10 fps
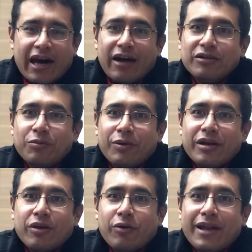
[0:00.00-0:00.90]
I also
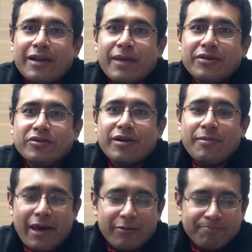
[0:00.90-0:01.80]
wanted to go ahead and mention
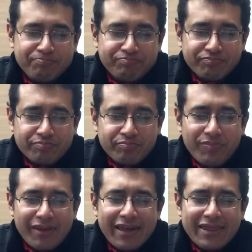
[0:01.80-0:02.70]
about
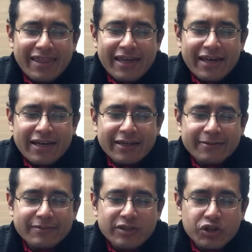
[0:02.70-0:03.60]
the
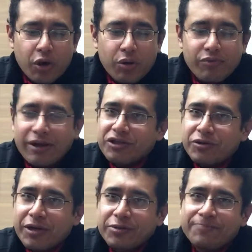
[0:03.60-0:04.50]
drone
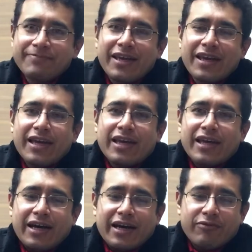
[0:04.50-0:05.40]
registration.
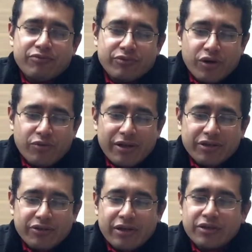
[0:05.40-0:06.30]
Drone
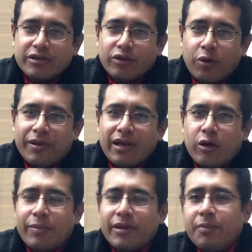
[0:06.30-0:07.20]
registration is open. It
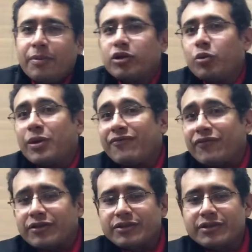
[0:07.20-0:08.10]
opened up on the
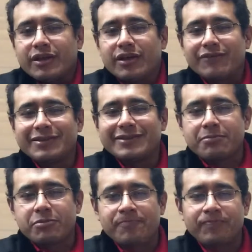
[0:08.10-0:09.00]
21st of
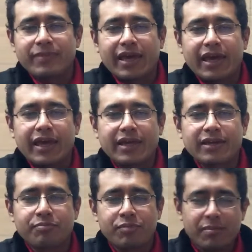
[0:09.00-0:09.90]
December,
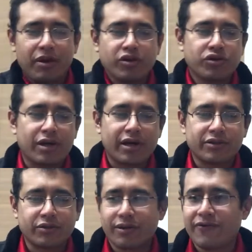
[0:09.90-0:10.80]
and pretty much
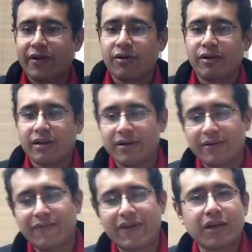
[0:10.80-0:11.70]
so the Federal
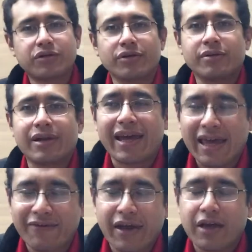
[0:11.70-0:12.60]

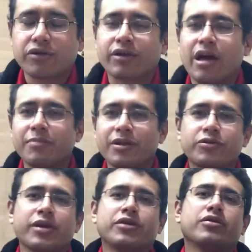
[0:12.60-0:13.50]
Aviation
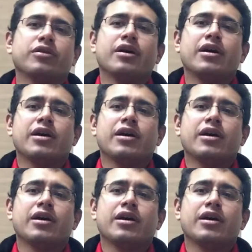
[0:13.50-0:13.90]
Administration,